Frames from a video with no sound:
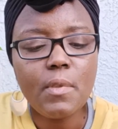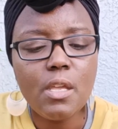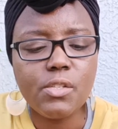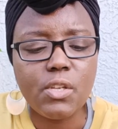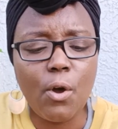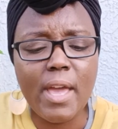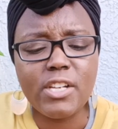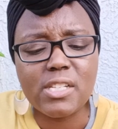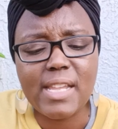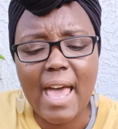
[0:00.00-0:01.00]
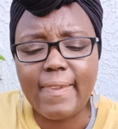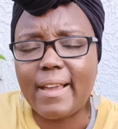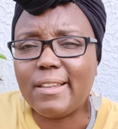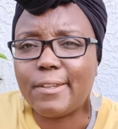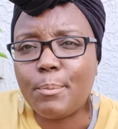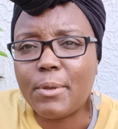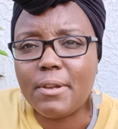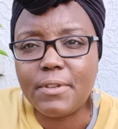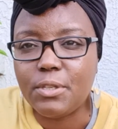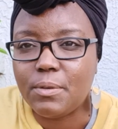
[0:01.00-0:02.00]
So, and just add like a little bit
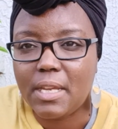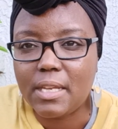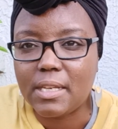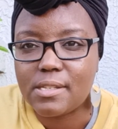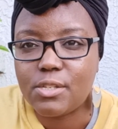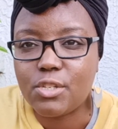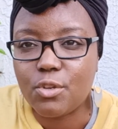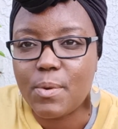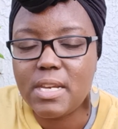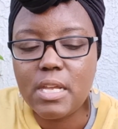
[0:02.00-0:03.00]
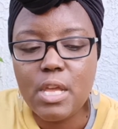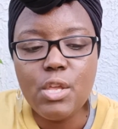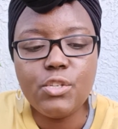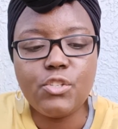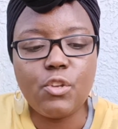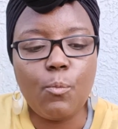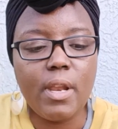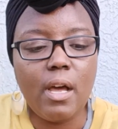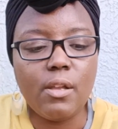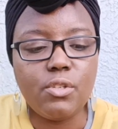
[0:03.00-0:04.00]
of a uniqueness to it. So what
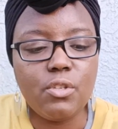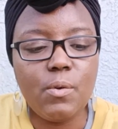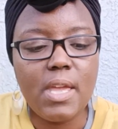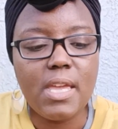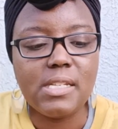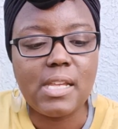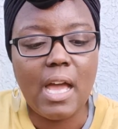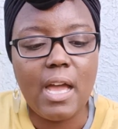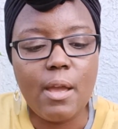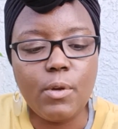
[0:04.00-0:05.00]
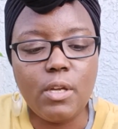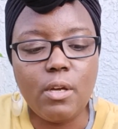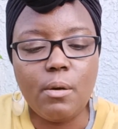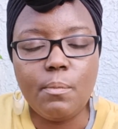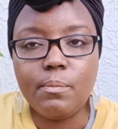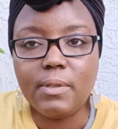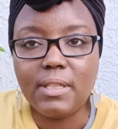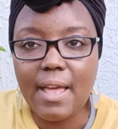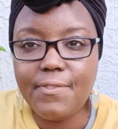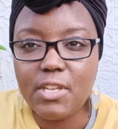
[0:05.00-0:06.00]
I'll do is I will
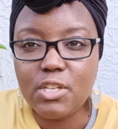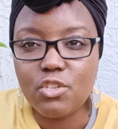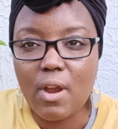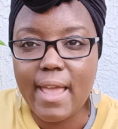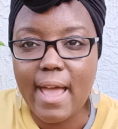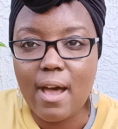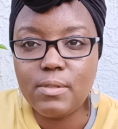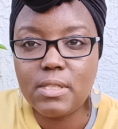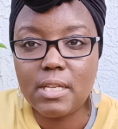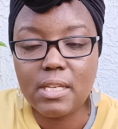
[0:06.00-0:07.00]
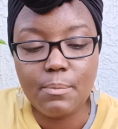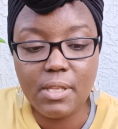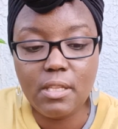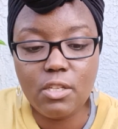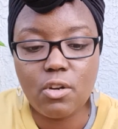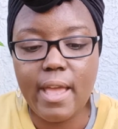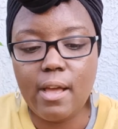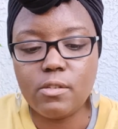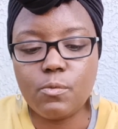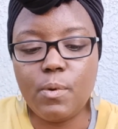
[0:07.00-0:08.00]
let these dry out, completely dry
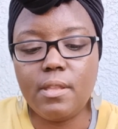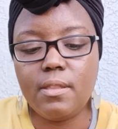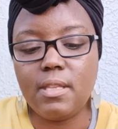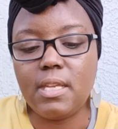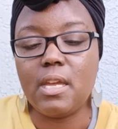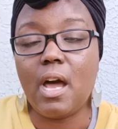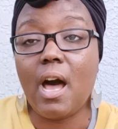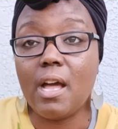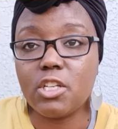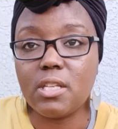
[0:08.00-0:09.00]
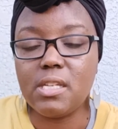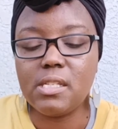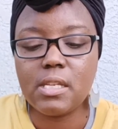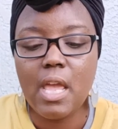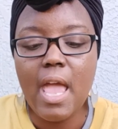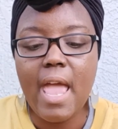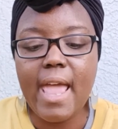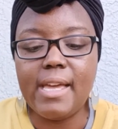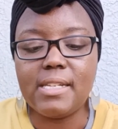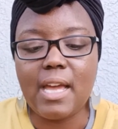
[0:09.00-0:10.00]
out with the hot chilies,
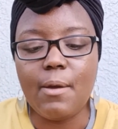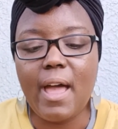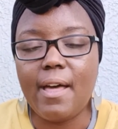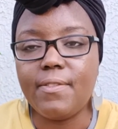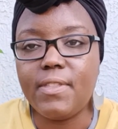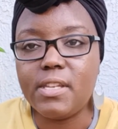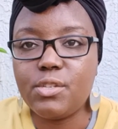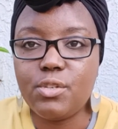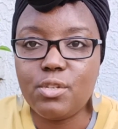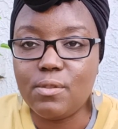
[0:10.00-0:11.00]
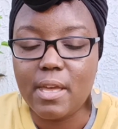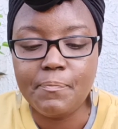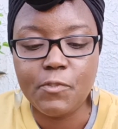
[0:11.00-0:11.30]
and I will add this to them. You